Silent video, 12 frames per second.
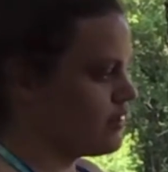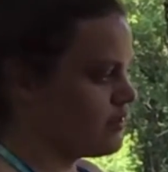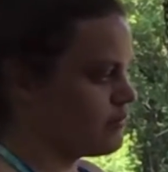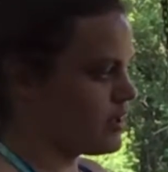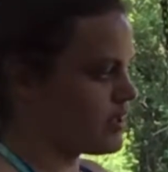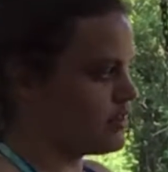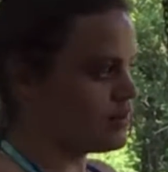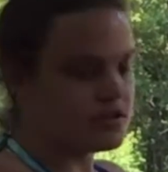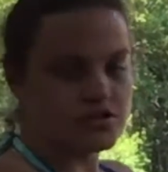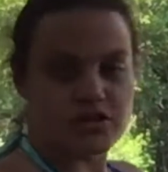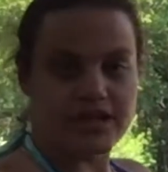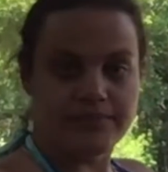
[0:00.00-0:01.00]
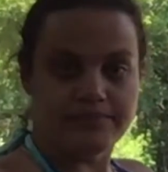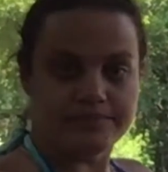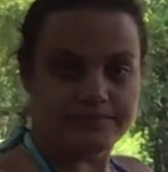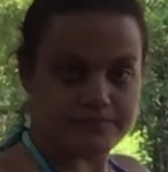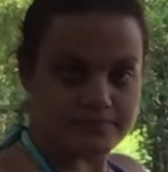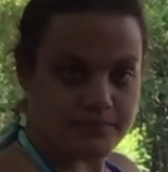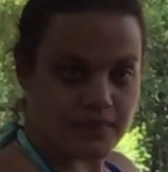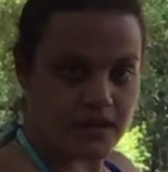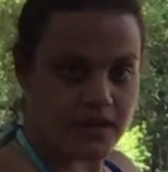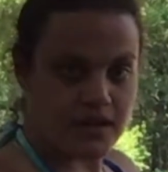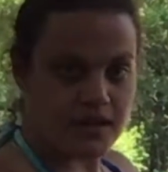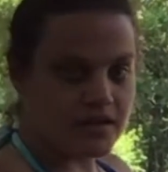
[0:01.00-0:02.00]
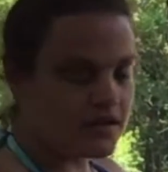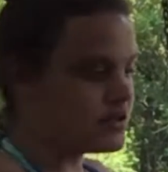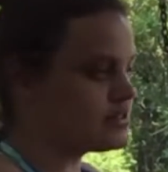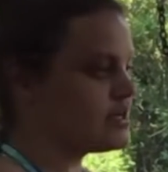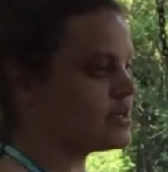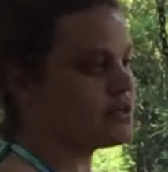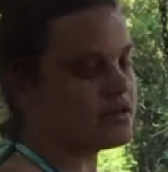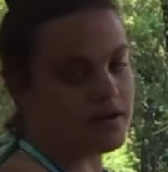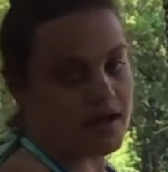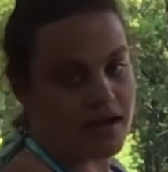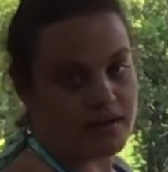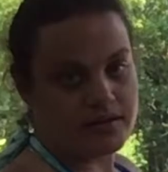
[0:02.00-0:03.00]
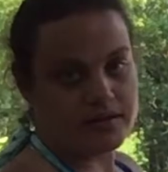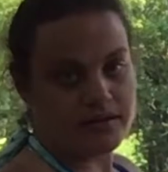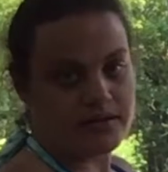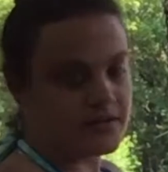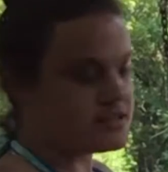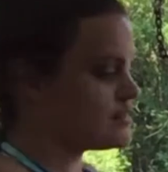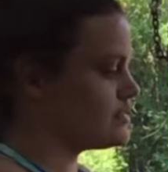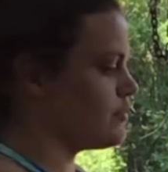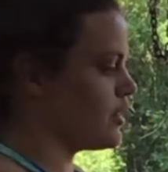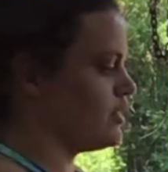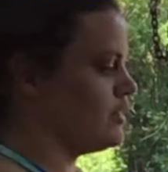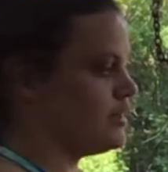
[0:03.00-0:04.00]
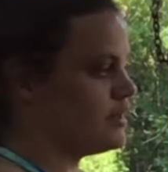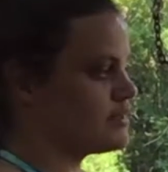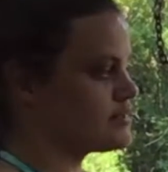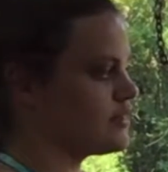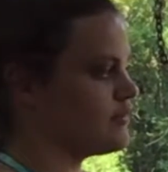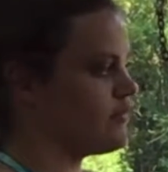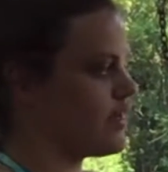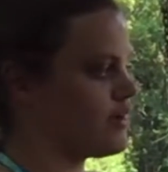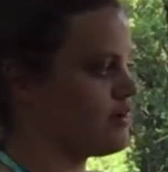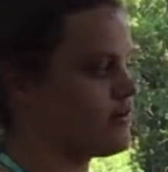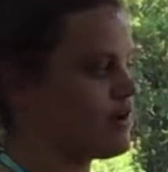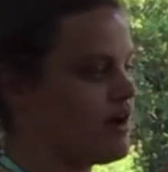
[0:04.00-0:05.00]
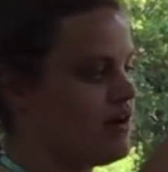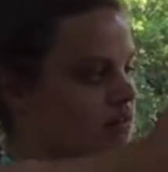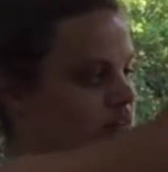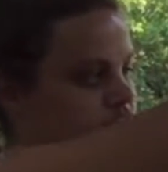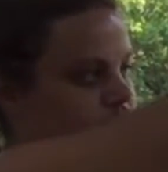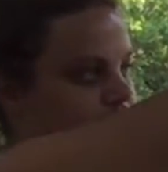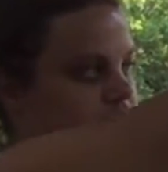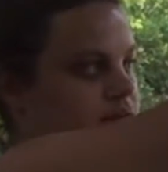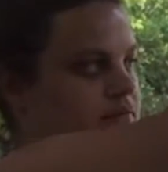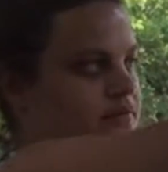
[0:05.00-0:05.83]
make a little tree. You're going to take your end, which is the bird, and it's going to fly around the tree